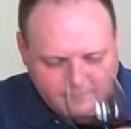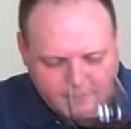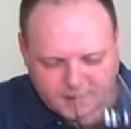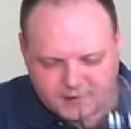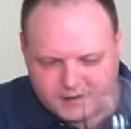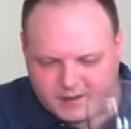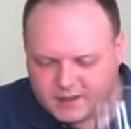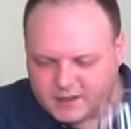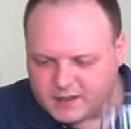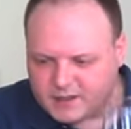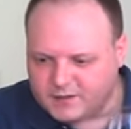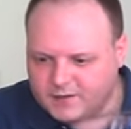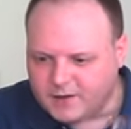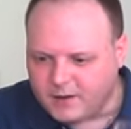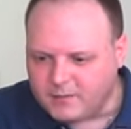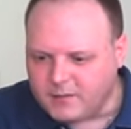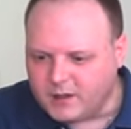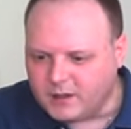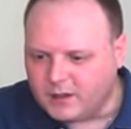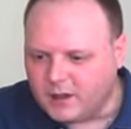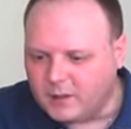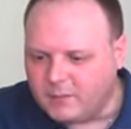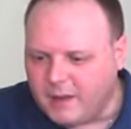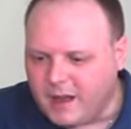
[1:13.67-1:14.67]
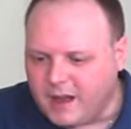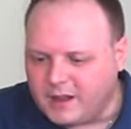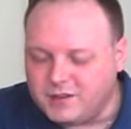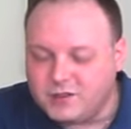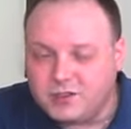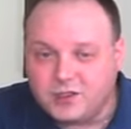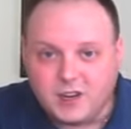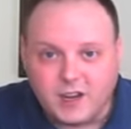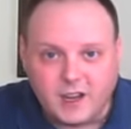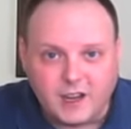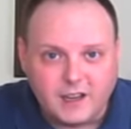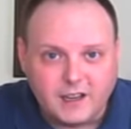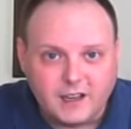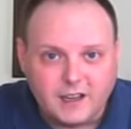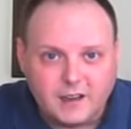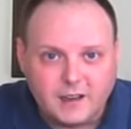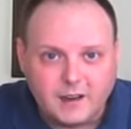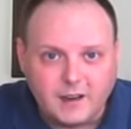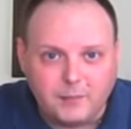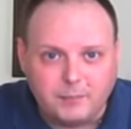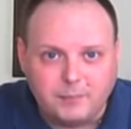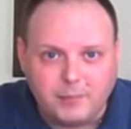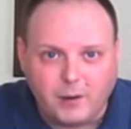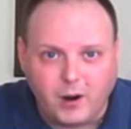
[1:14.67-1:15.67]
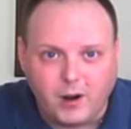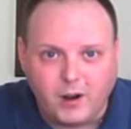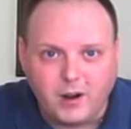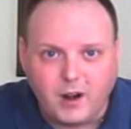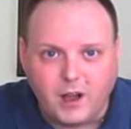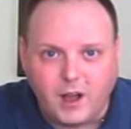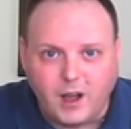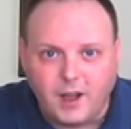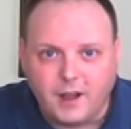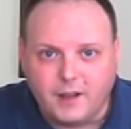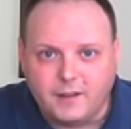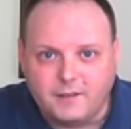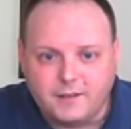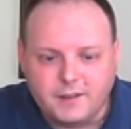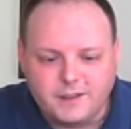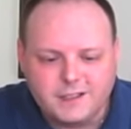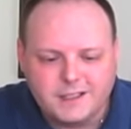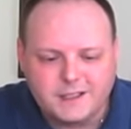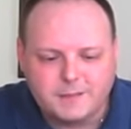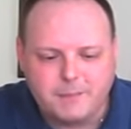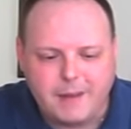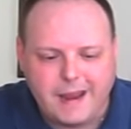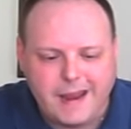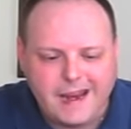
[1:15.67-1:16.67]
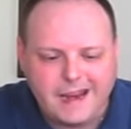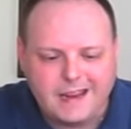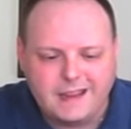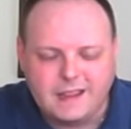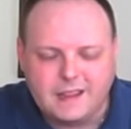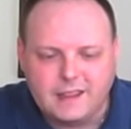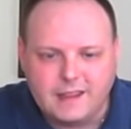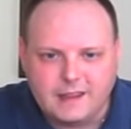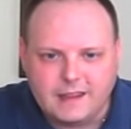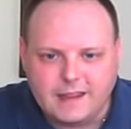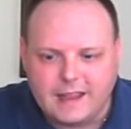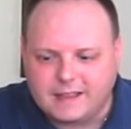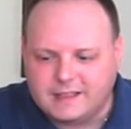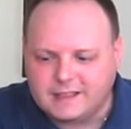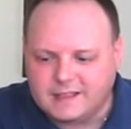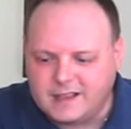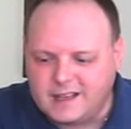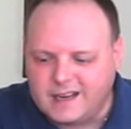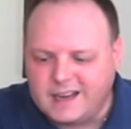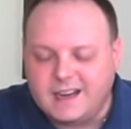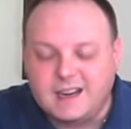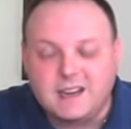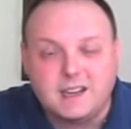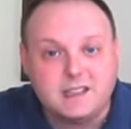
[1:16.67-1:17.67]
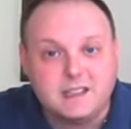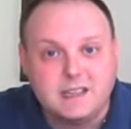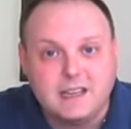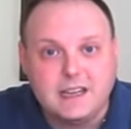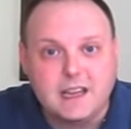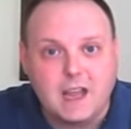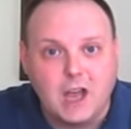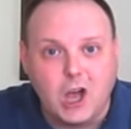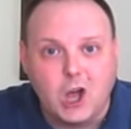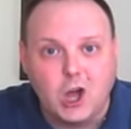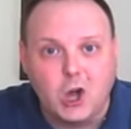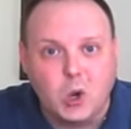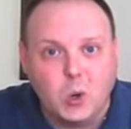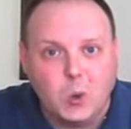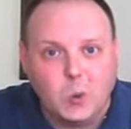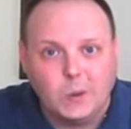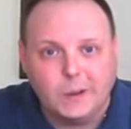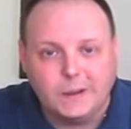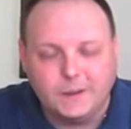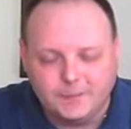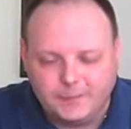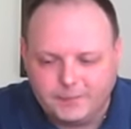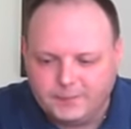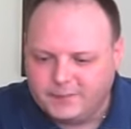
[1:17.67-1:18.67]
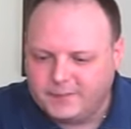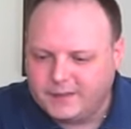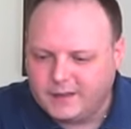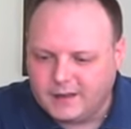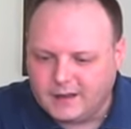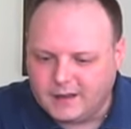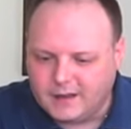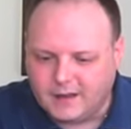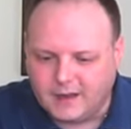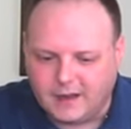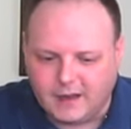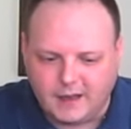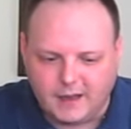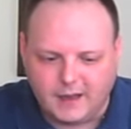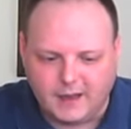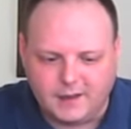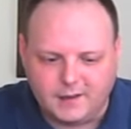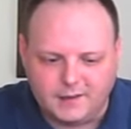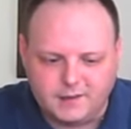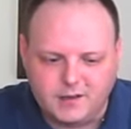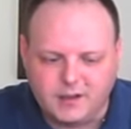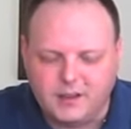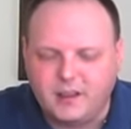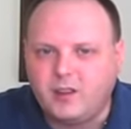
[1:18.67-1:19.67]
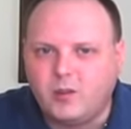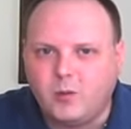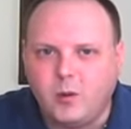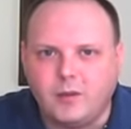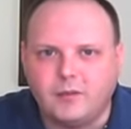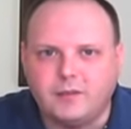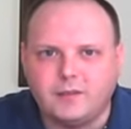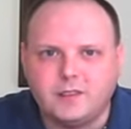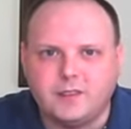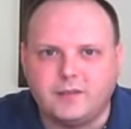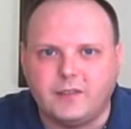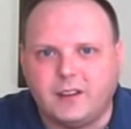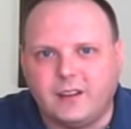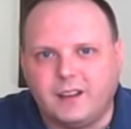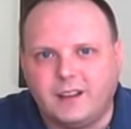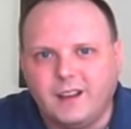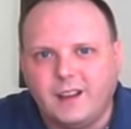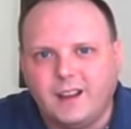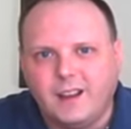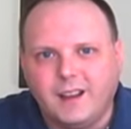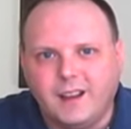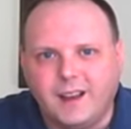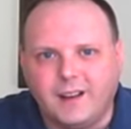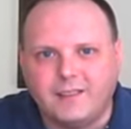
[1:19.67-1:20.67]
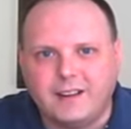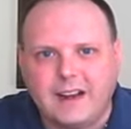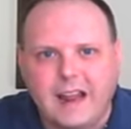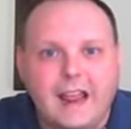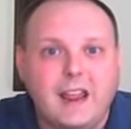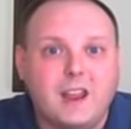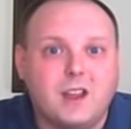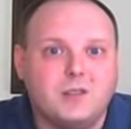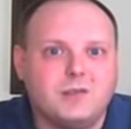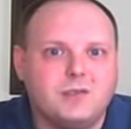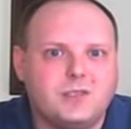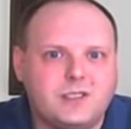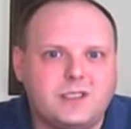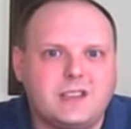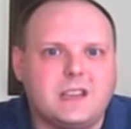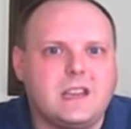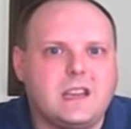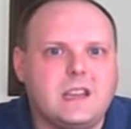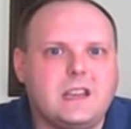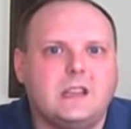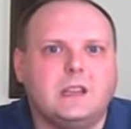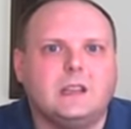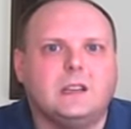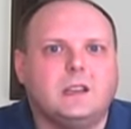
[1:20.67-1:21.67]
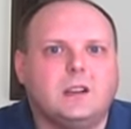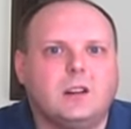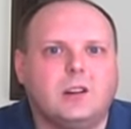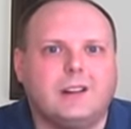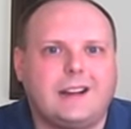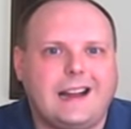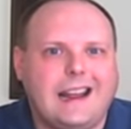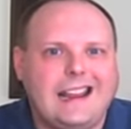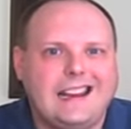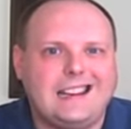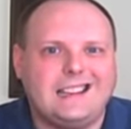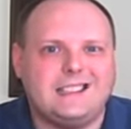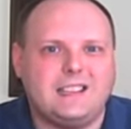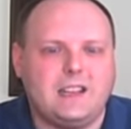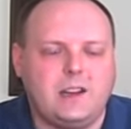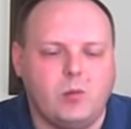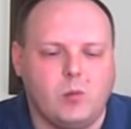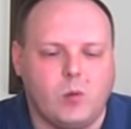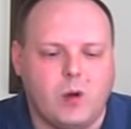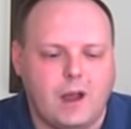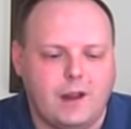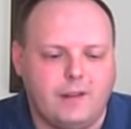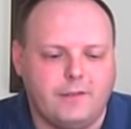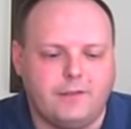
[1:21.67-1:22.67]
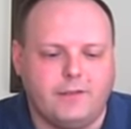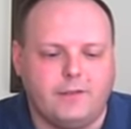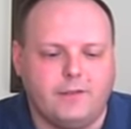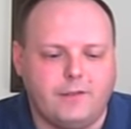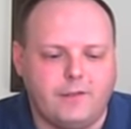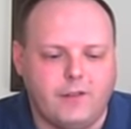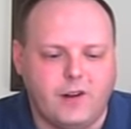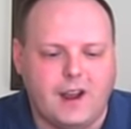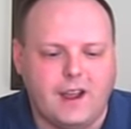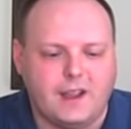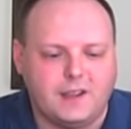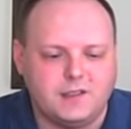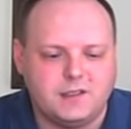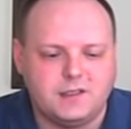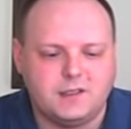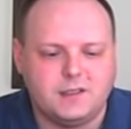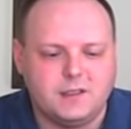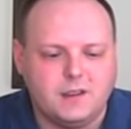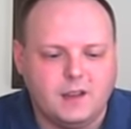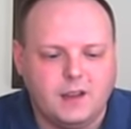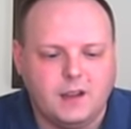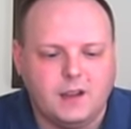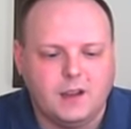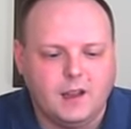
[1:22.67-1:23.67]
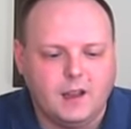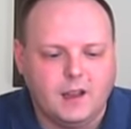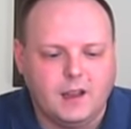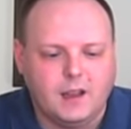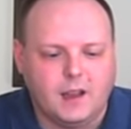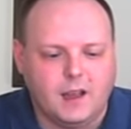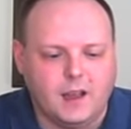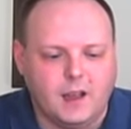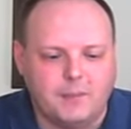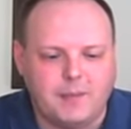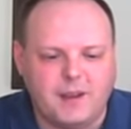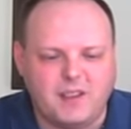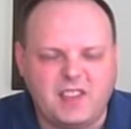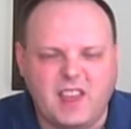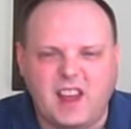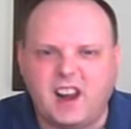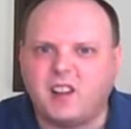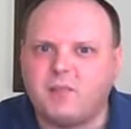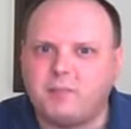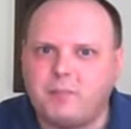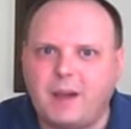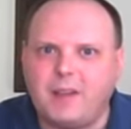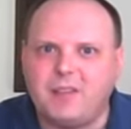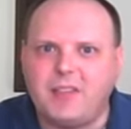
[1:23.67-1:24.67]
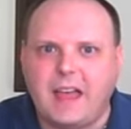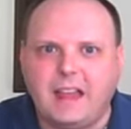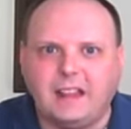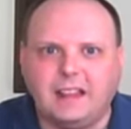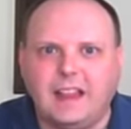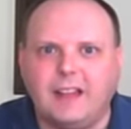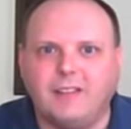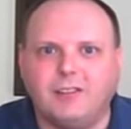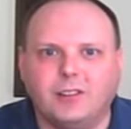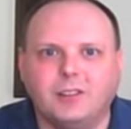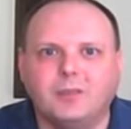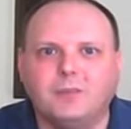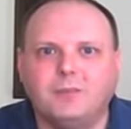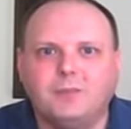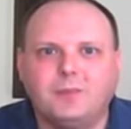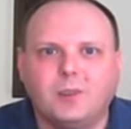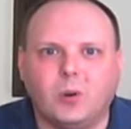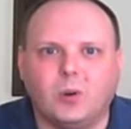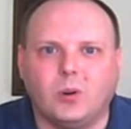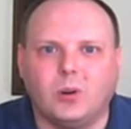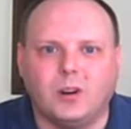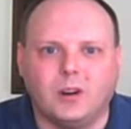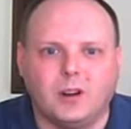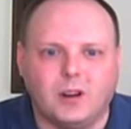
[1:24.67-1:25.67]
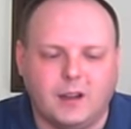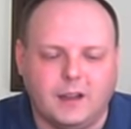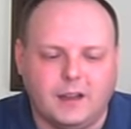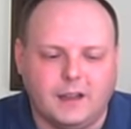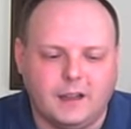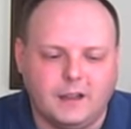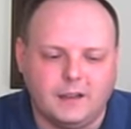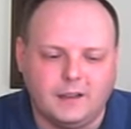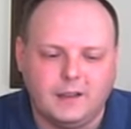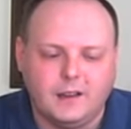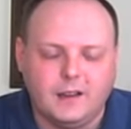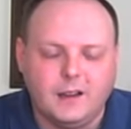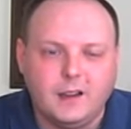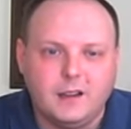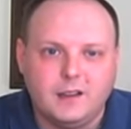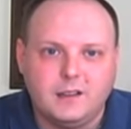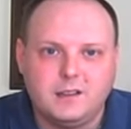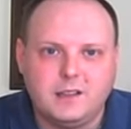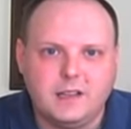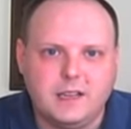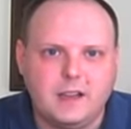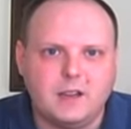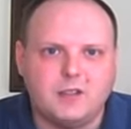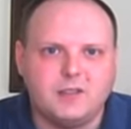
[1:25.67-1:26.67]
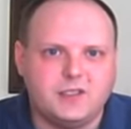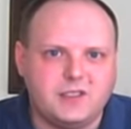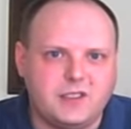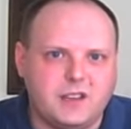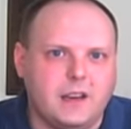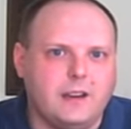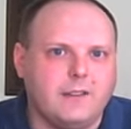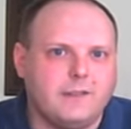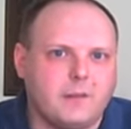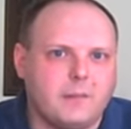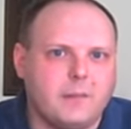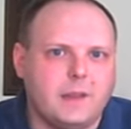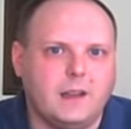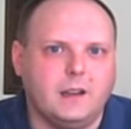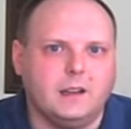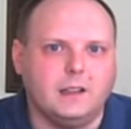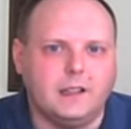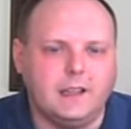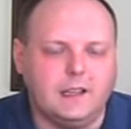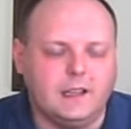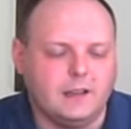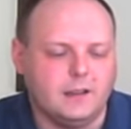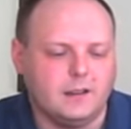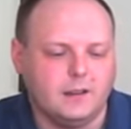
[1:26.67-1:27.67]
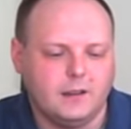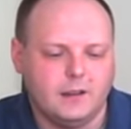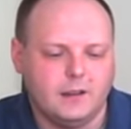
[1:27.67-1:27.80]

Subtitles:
So this is from the La Mancha part of Spain. That's the DO. So the equivalent of an AOC or an AC wine from France. About that level, or DOC from Italy.